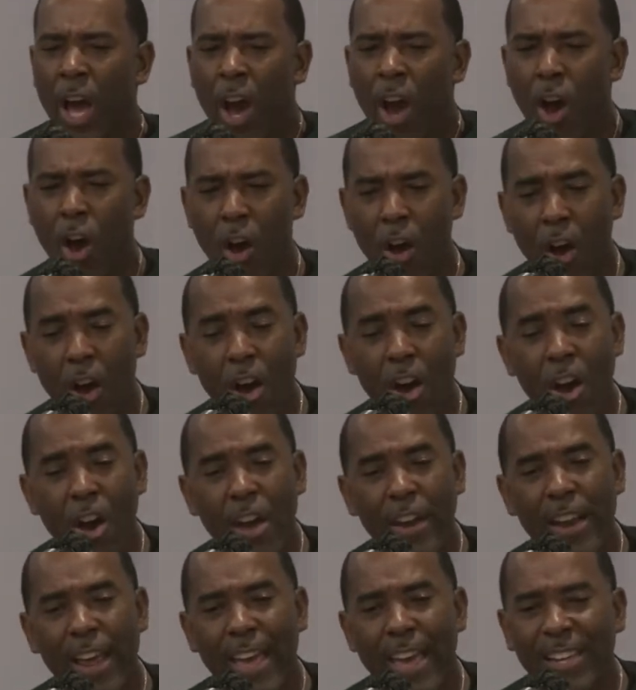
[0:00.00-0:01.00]
through
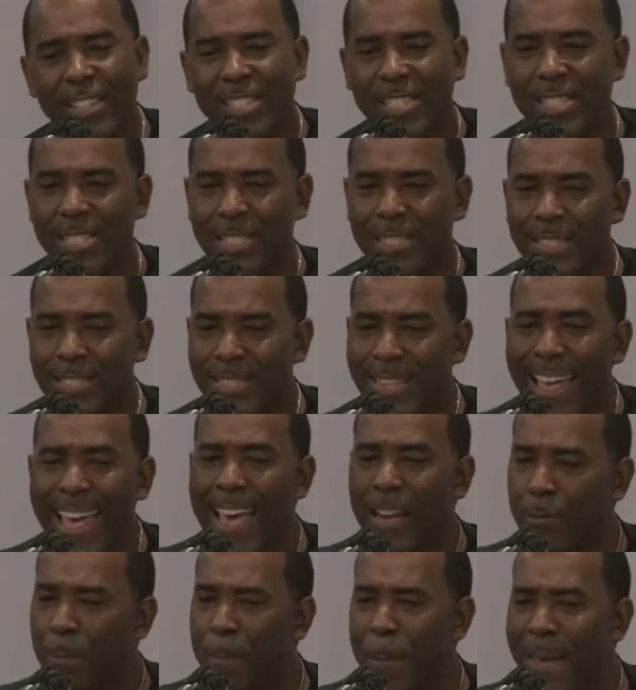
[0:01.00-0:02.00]
heartaches
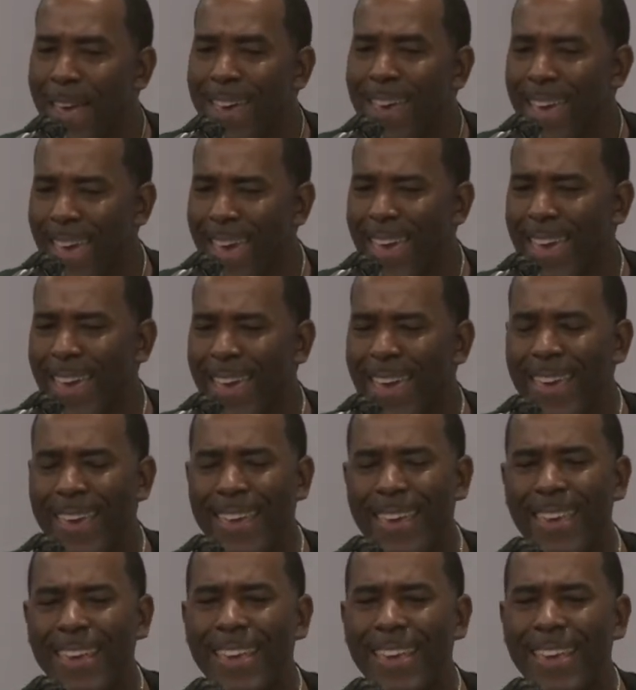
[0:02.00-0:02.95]
and pain.